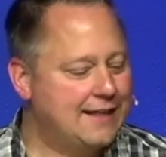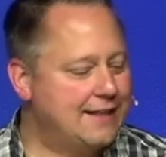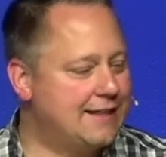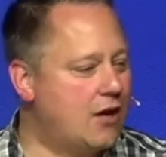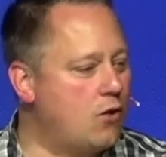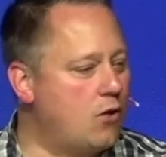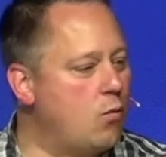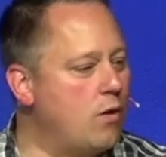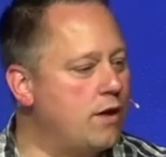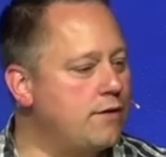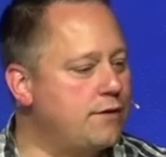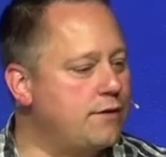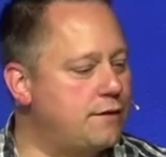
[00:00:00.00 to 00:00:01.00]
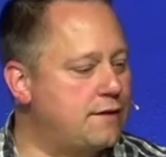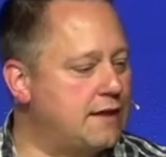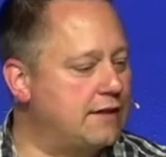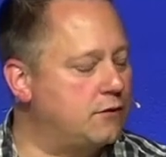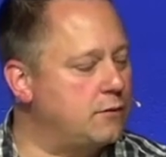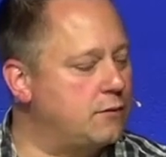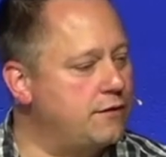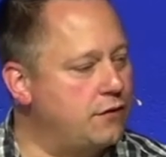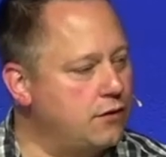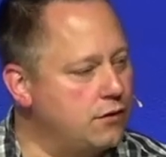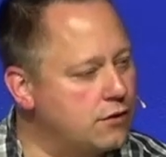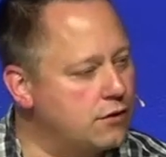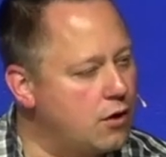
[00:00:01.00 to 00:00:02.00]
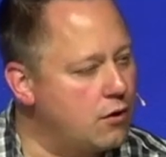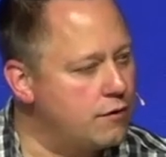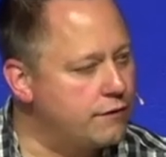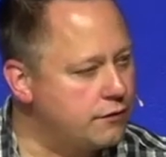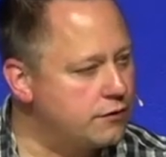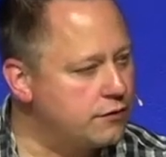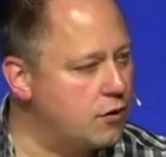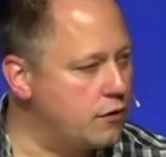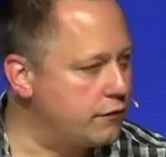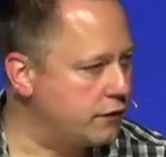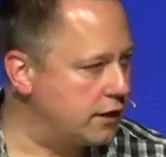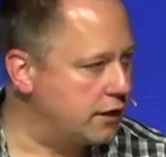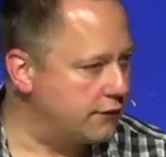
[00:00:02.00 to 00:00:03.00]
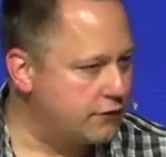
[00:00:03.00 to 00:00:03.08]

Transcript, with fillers: Now, one of the things that we've heard over and over again,